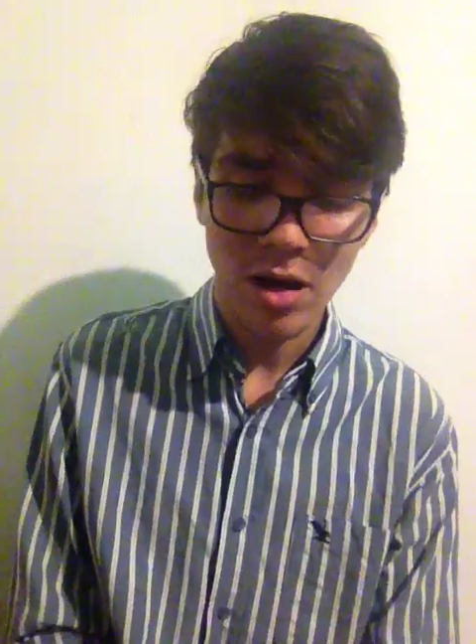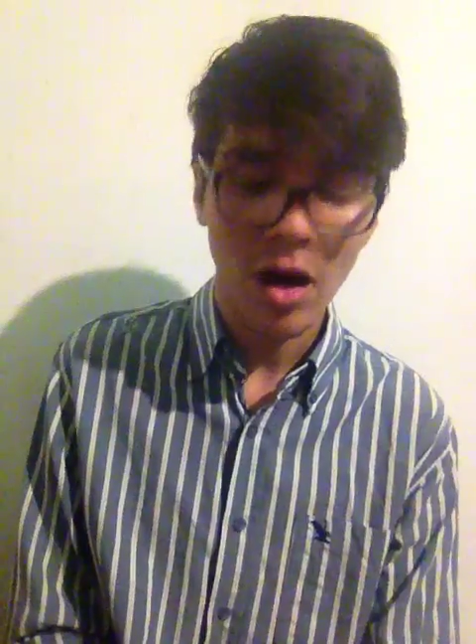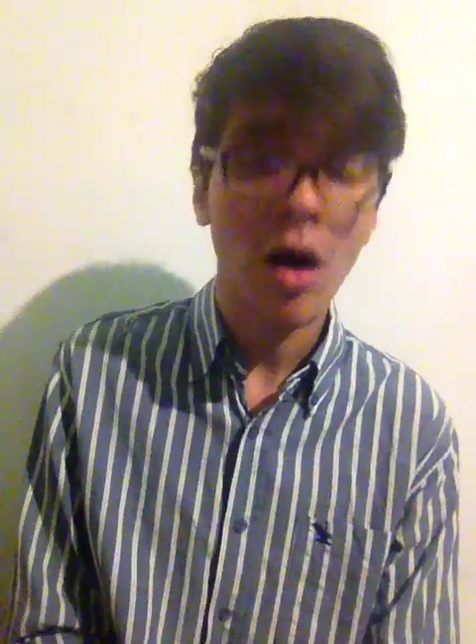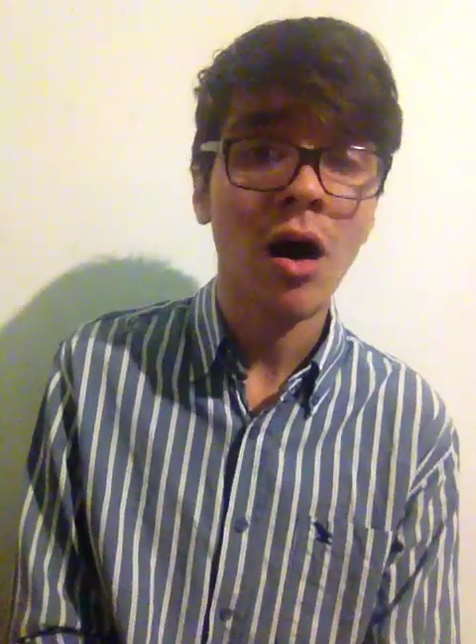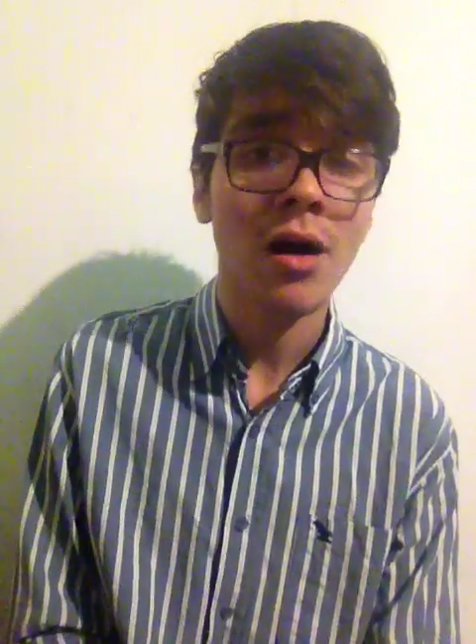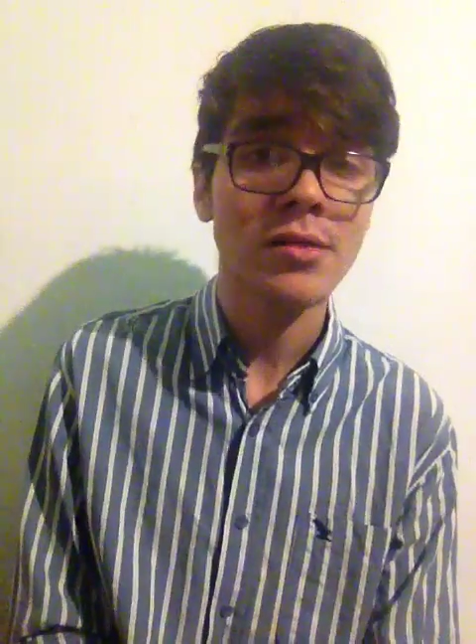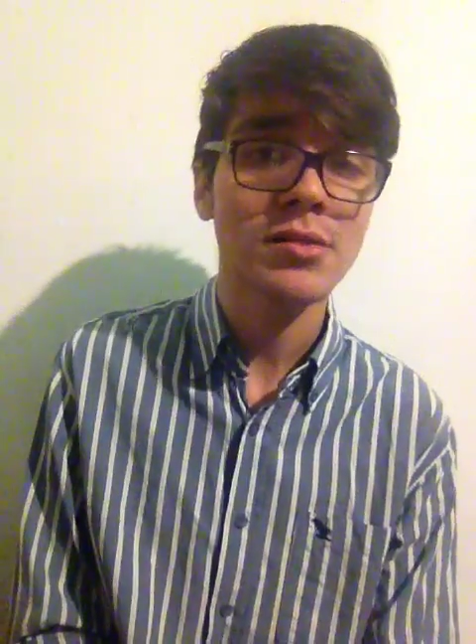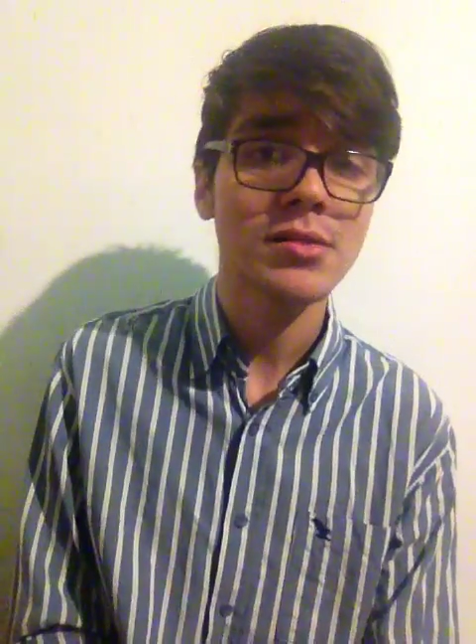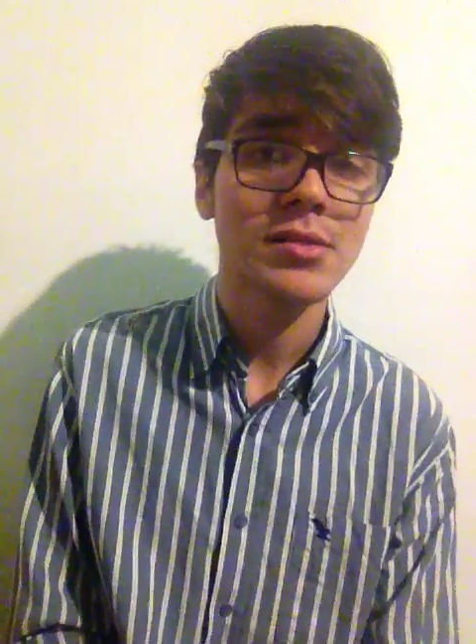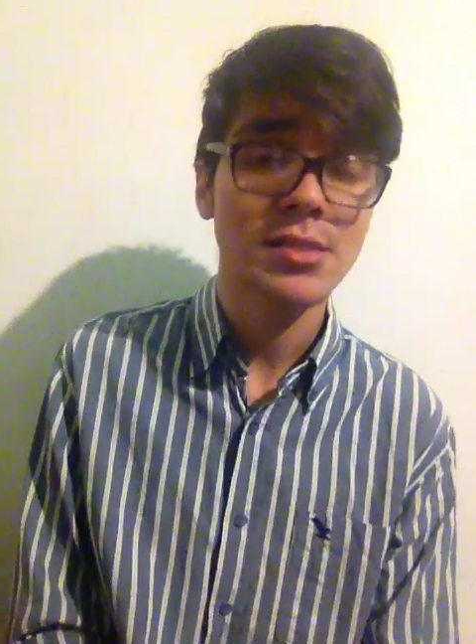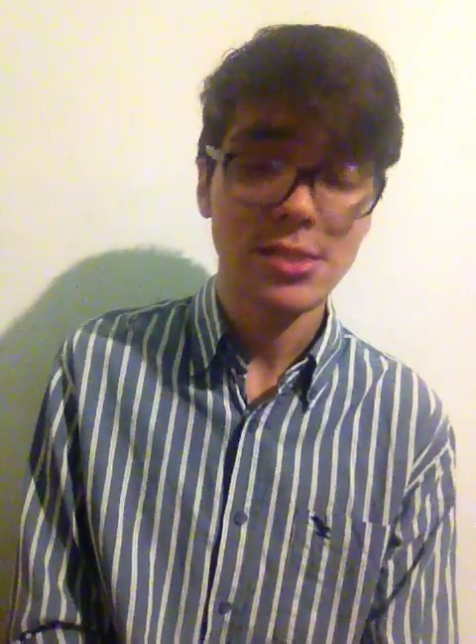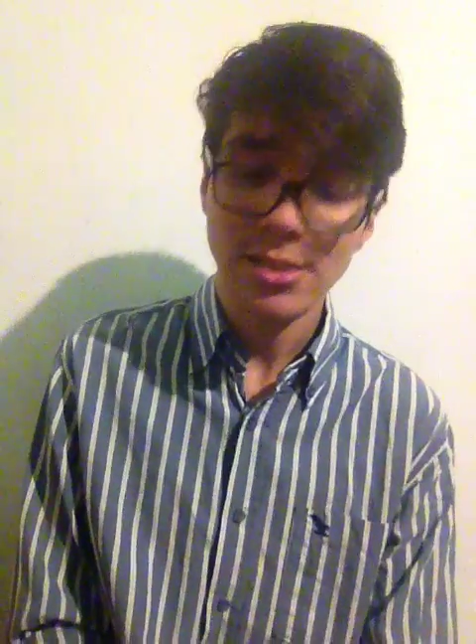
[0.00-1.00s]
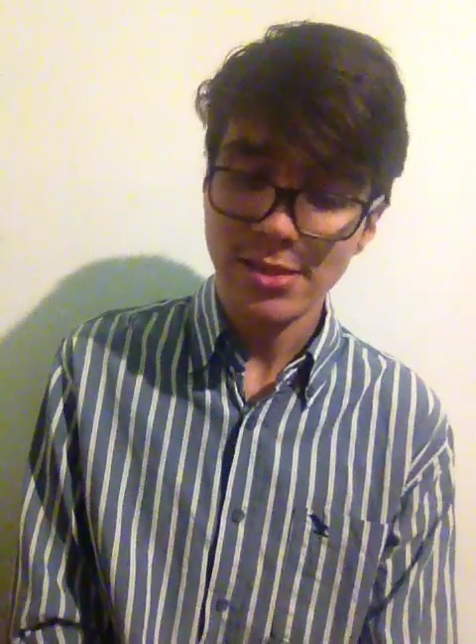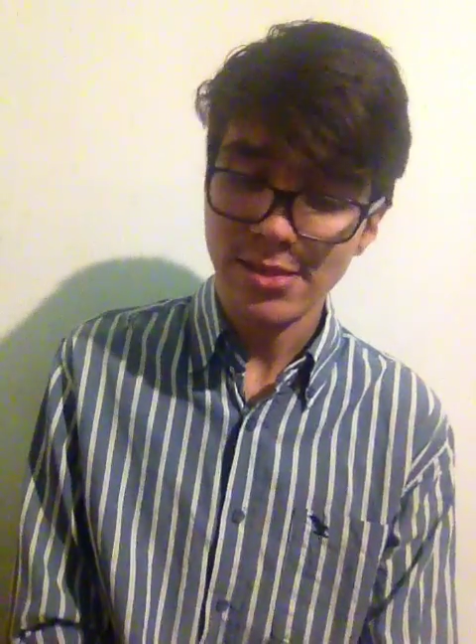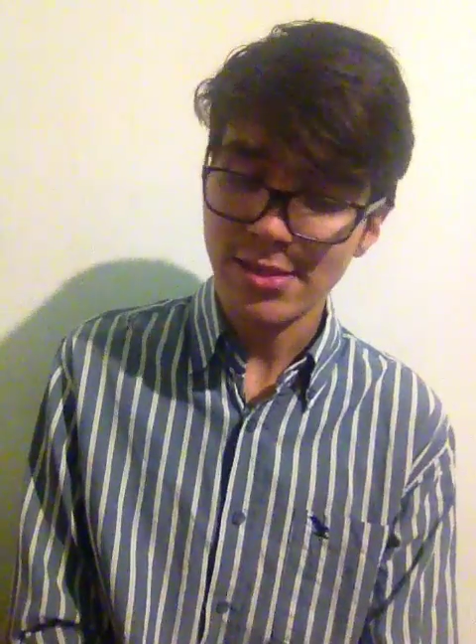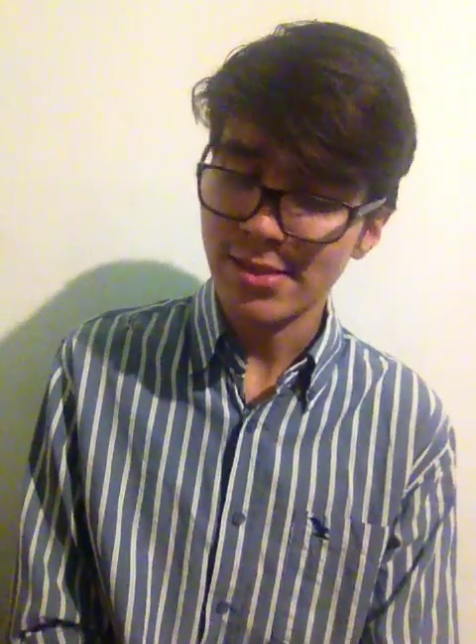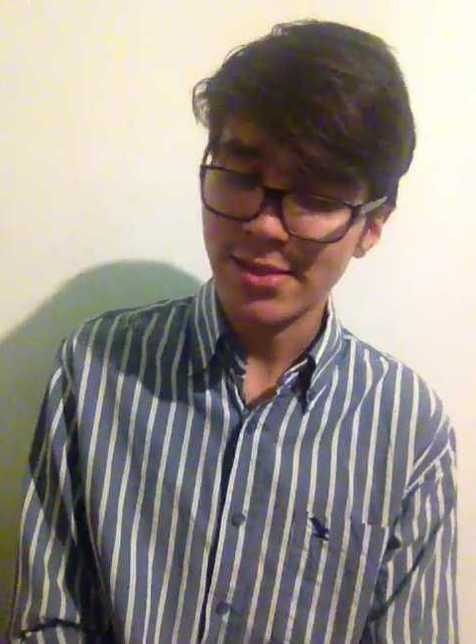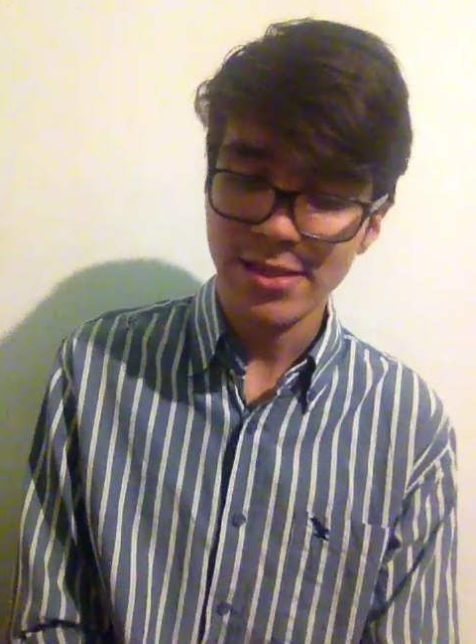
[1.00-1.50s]
a heart
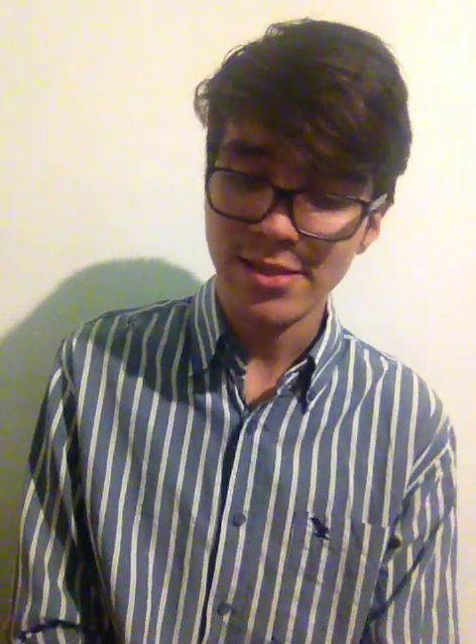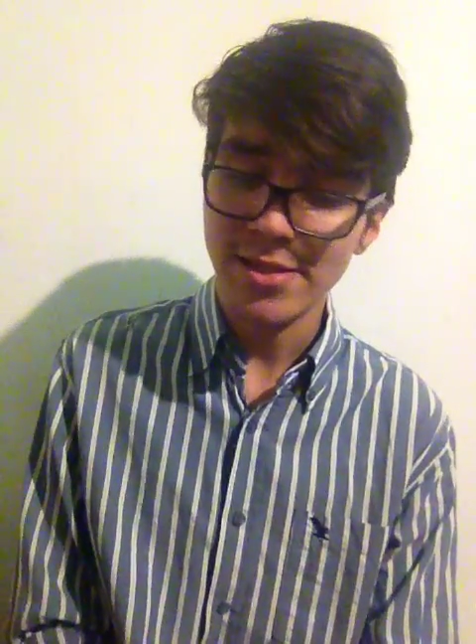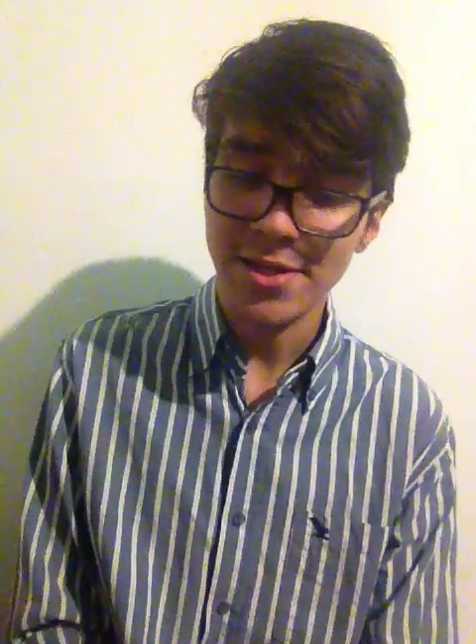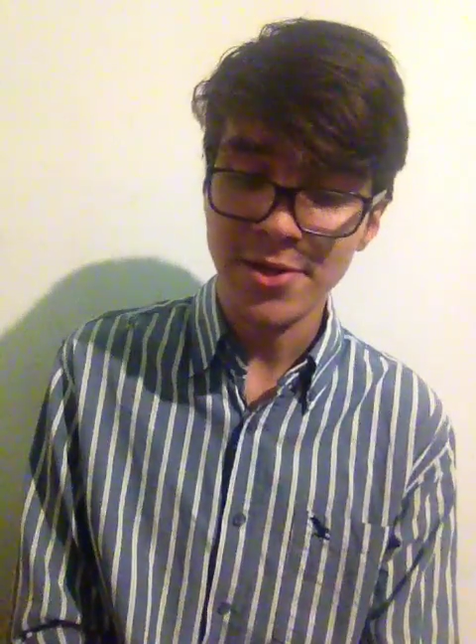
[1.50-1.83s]
that didn't